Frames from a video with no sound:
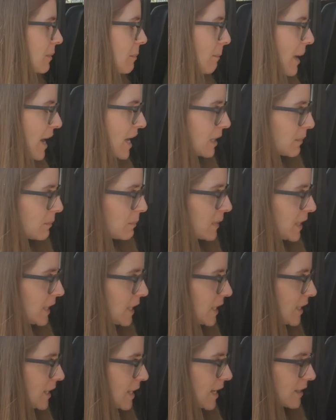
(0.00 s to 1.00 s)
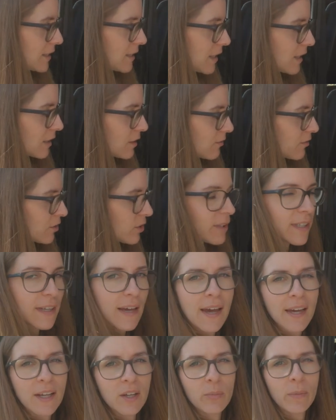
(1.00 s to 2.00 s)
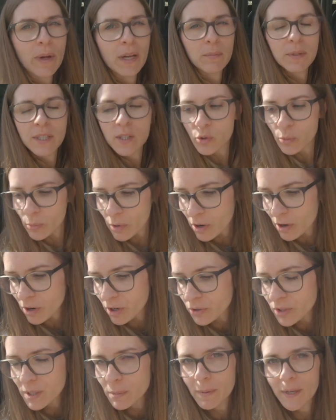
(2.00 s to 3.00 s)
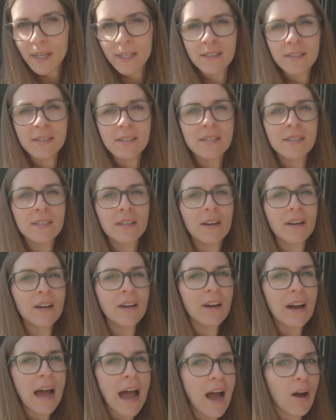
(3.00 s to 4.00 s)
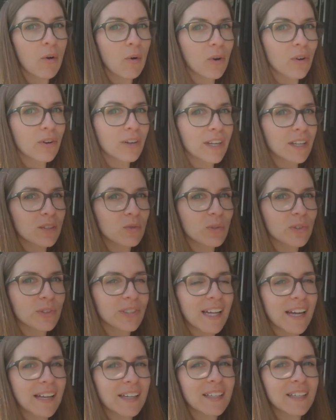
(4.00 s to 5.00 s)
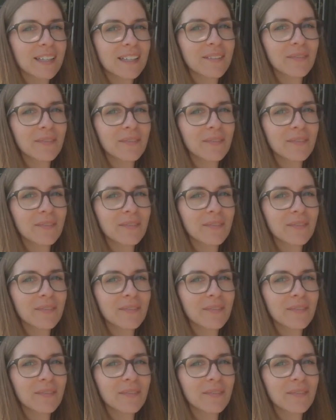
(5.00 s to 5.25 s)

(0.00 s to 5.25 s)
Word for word: Maybe at the end of the day, or maybe tomorrow, depends how long it will take.